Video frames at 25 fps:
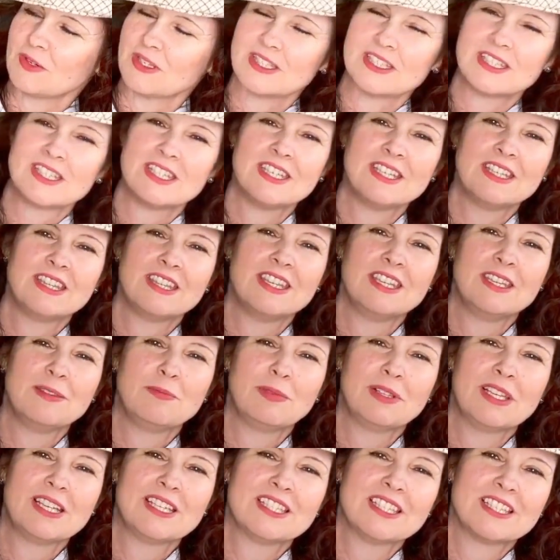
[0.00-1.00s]
see the
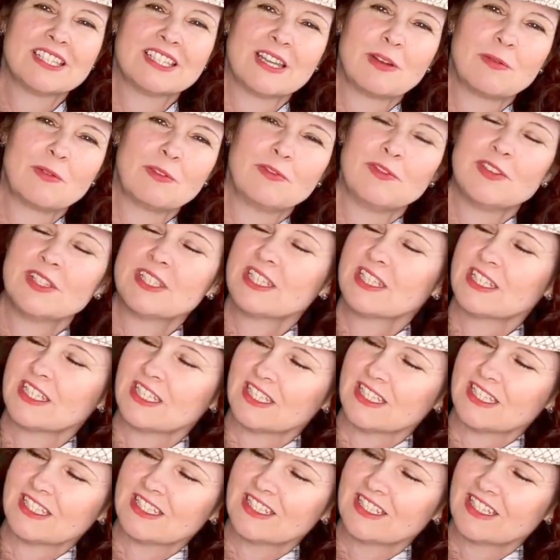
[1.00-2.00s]
places that were
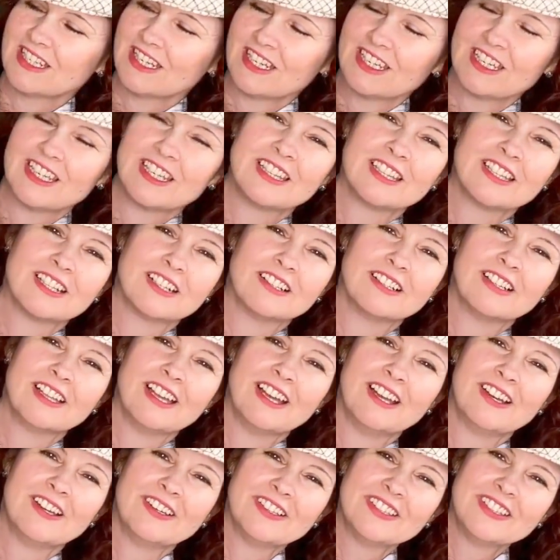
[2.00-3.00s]
visited in the
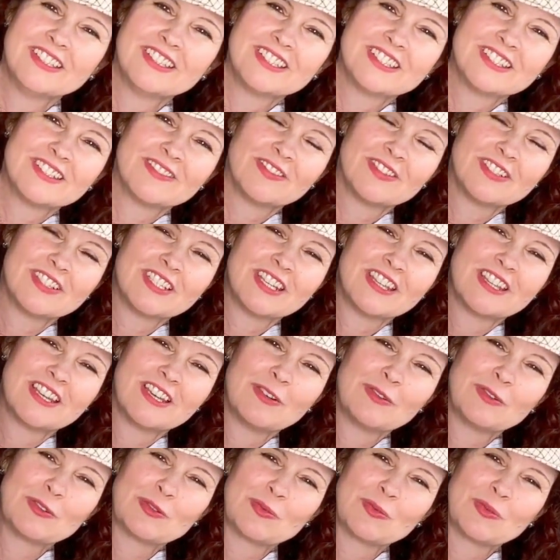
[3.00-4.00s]
clouds, which I
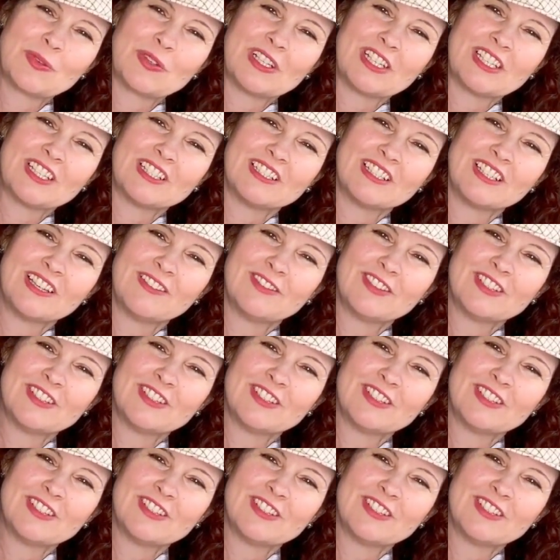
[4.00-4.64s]
thought was really clever